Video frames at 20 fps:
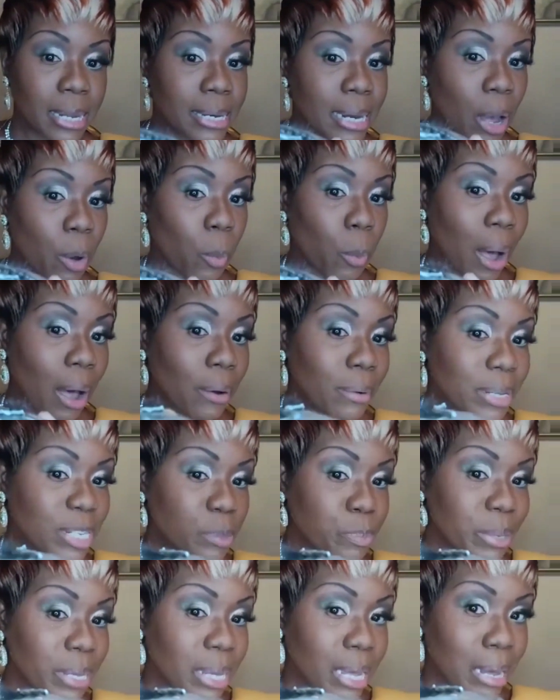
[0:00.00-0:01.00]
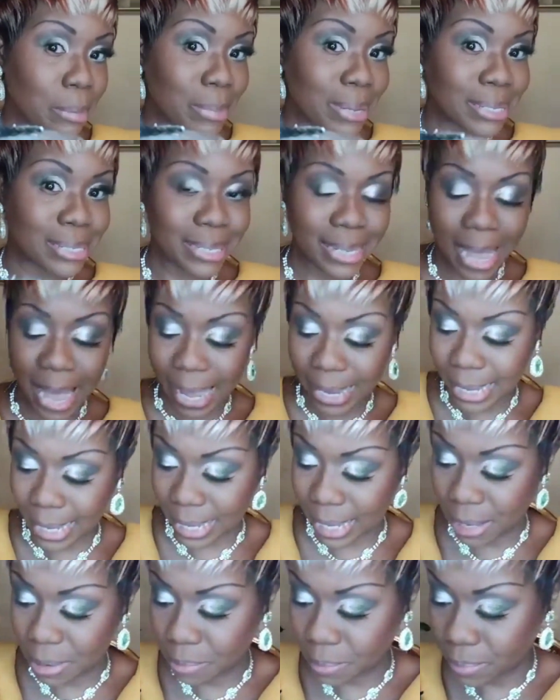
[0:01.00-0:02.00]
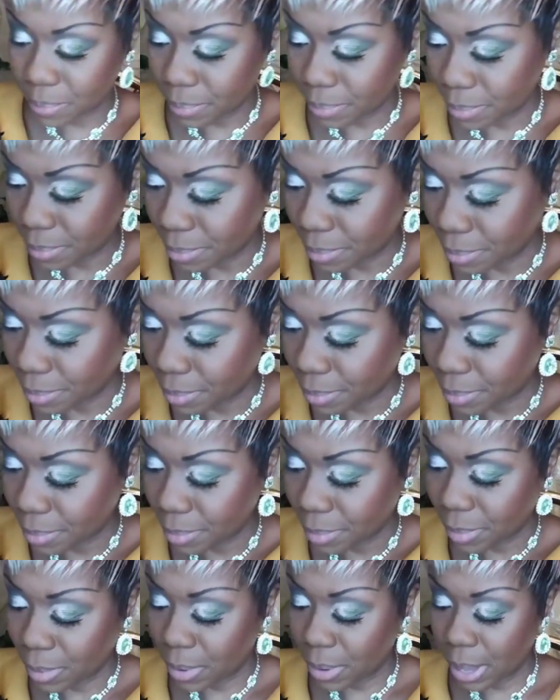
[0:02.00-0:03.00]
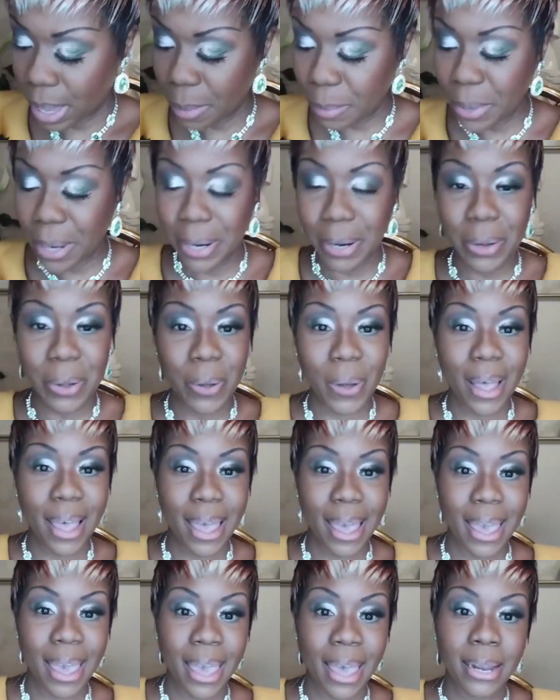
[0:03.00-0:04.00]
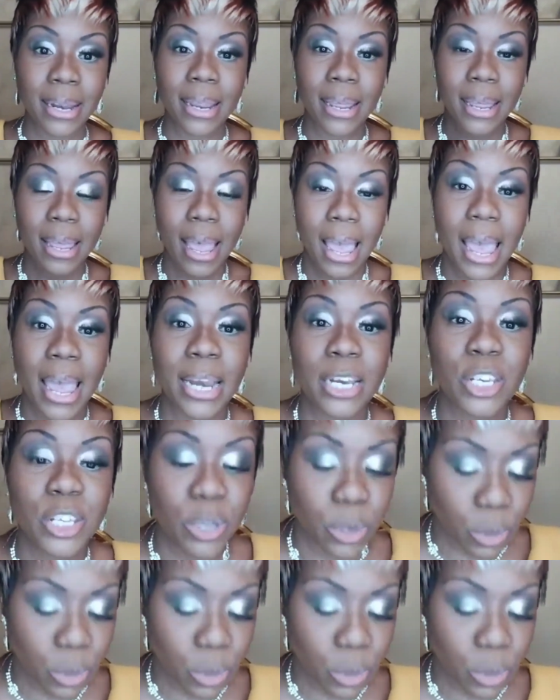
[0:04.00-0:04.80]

Now, while it's becoming tacky, I'm going to go ahead and